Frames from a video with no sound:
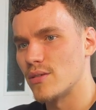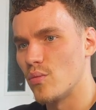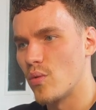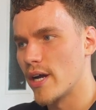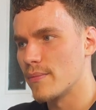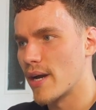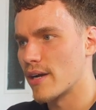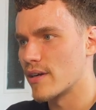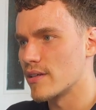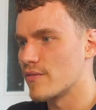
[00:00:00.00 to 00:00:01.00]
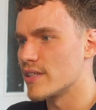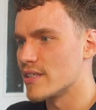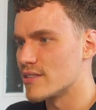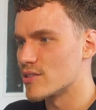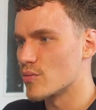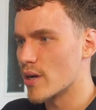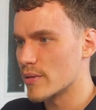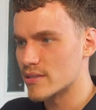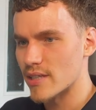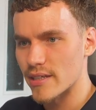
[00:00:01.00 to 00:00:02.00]
white background, I think this is the way I'm
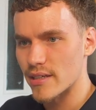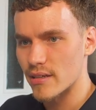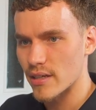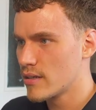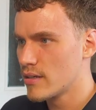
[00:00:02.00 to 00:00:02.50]
going to take it, okay?